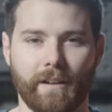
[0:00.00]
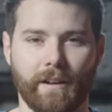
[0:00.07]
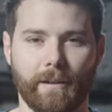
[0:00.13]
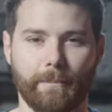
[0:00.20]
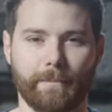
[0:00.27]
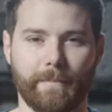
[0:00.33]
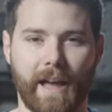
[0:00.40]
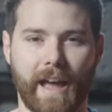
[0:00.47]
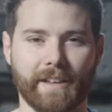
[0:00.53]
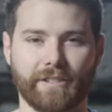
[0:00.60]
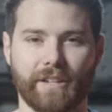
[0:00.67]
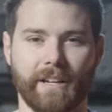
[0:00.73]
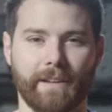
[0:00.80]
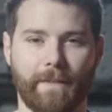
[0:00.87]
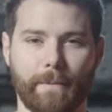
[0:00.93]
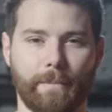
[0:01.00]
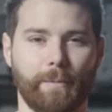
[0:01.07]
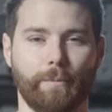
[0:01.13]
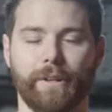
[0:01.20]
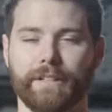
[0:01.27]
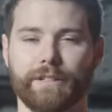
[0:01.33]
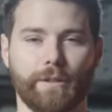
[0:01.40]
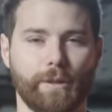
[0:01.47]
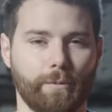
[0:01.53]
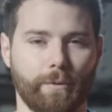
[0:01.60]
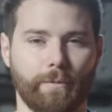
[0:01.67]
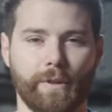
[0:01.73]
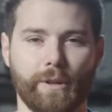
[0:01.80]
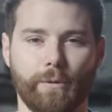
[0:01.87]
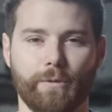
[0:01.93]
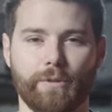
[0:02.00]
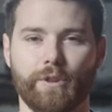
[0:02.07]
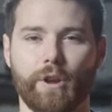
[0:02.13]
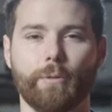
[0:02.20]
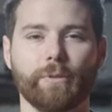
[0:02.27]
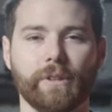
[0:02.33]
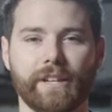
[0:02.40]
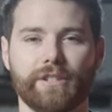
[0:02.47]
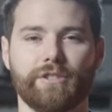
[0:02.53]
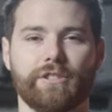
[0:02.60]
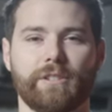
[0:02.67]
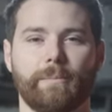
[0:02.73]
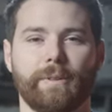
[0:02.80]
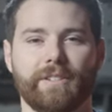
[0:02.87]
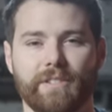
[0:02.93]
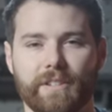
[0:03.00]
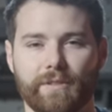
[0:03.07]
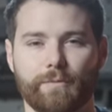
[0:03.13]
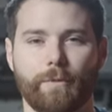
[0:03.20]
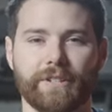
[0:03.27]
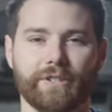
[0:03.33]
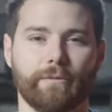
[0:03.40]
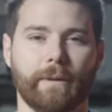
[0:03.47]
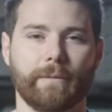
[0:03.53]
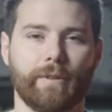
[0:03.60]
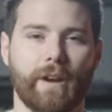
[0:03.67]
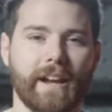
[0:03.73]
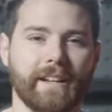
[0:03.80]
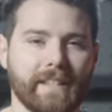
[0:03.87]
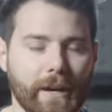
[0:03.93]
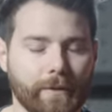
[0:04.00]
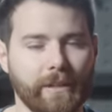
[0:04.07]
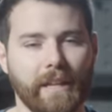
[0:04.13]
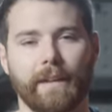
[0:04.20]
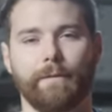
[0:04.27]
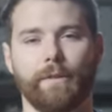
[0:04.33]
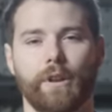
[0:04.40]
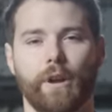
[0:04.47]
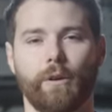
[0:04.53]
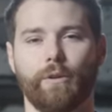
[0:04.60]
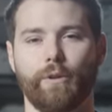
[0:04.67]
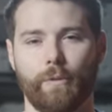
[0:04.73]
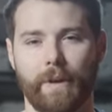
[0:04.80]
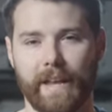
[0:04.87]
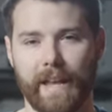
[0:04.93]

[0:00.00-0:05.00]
asking if I'd be willing to do a review. No relationship exists whatsoever. I doubt they even know who I